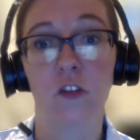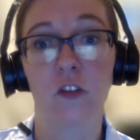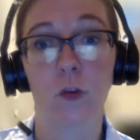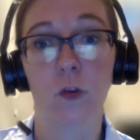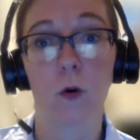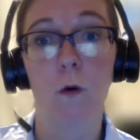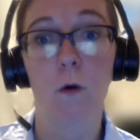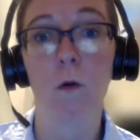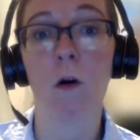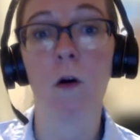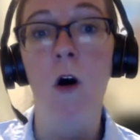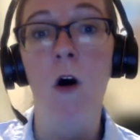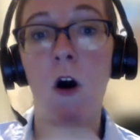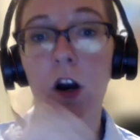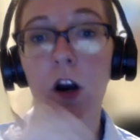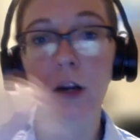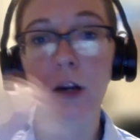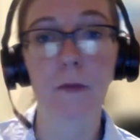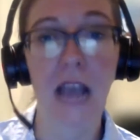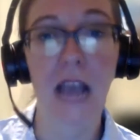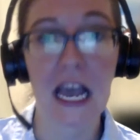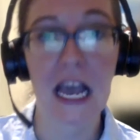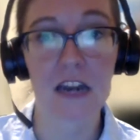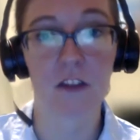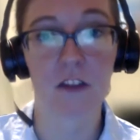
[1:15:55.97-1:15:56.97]
So it will
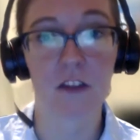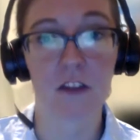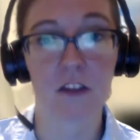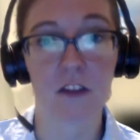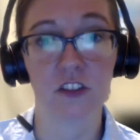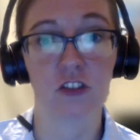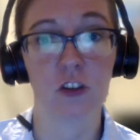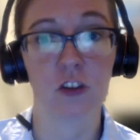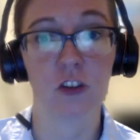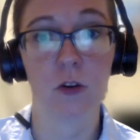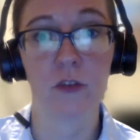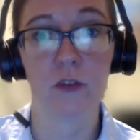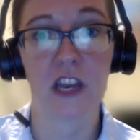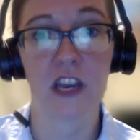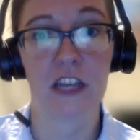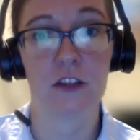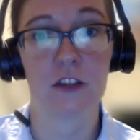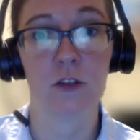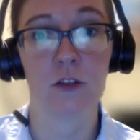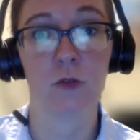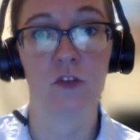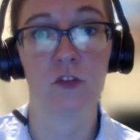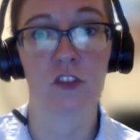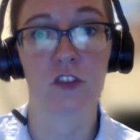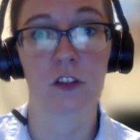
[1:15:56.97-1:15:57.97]
automatically show that
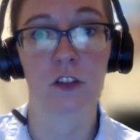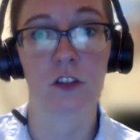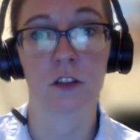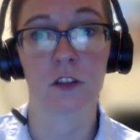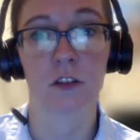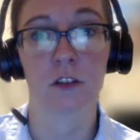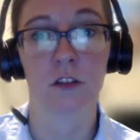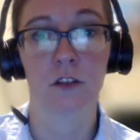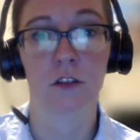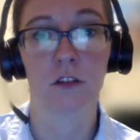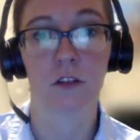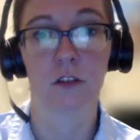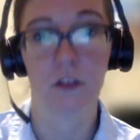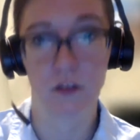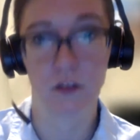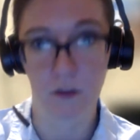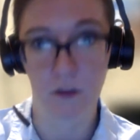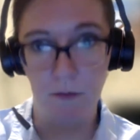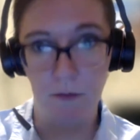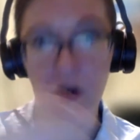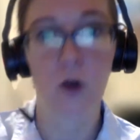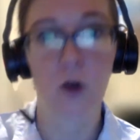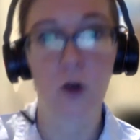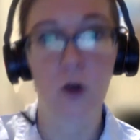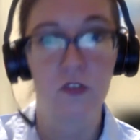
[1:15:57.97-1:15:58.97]
user the
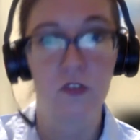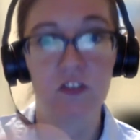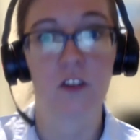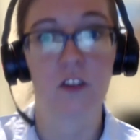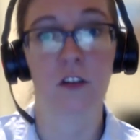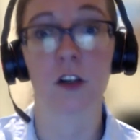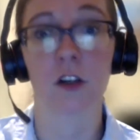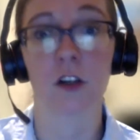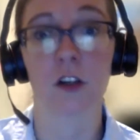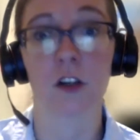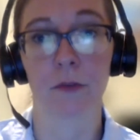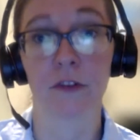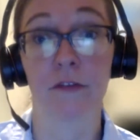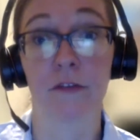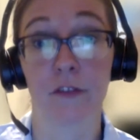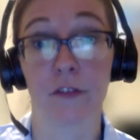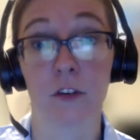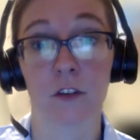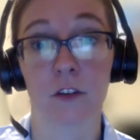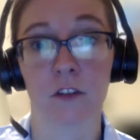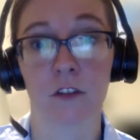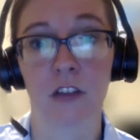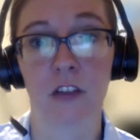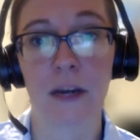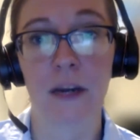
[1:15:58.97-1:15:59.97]
post in their
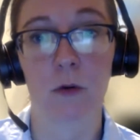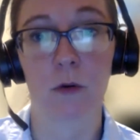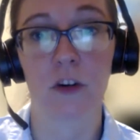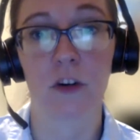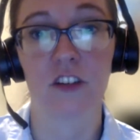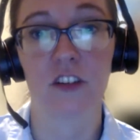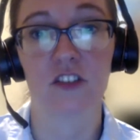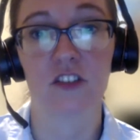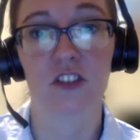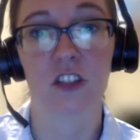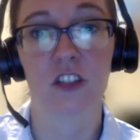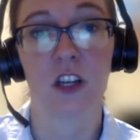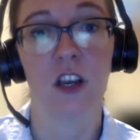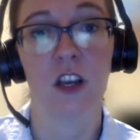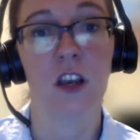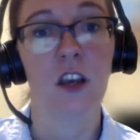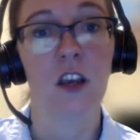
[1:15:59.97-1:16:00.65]
preferred language.